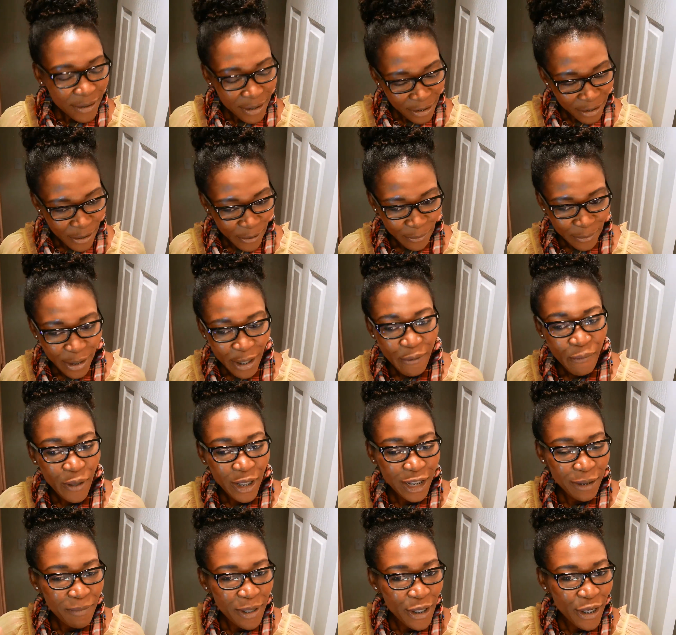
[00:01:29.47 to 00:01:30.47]
you know, he
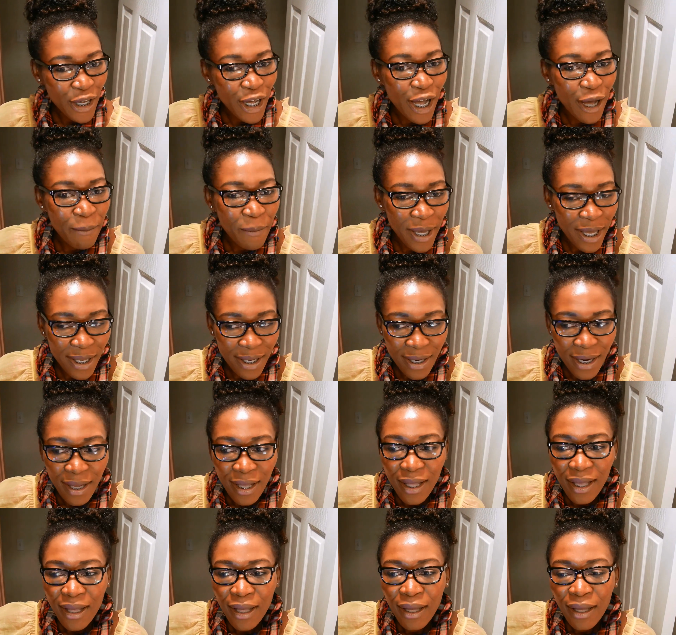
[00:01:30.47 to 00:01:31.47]
wants me to come in
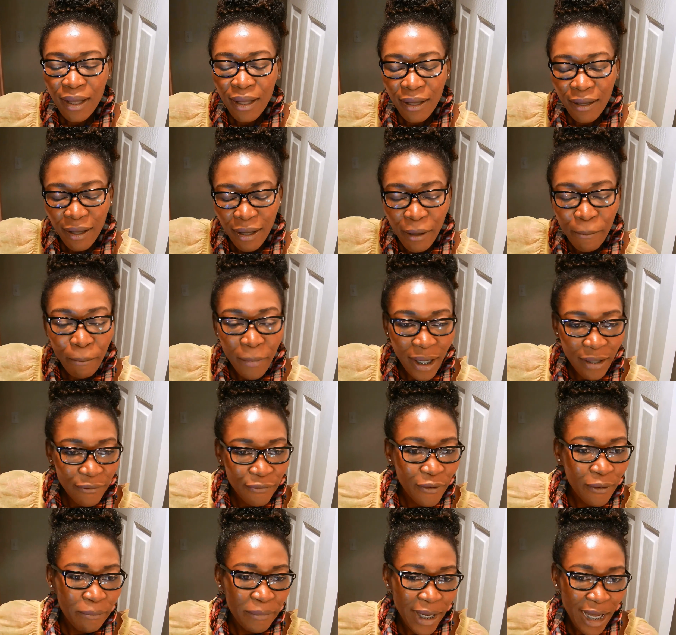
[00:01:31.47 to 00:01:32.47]
a month
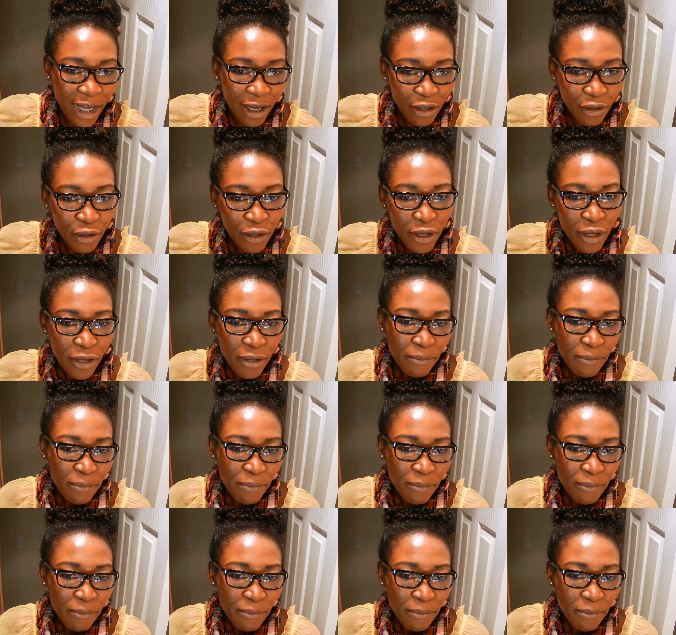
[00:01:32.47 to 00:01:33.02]
from now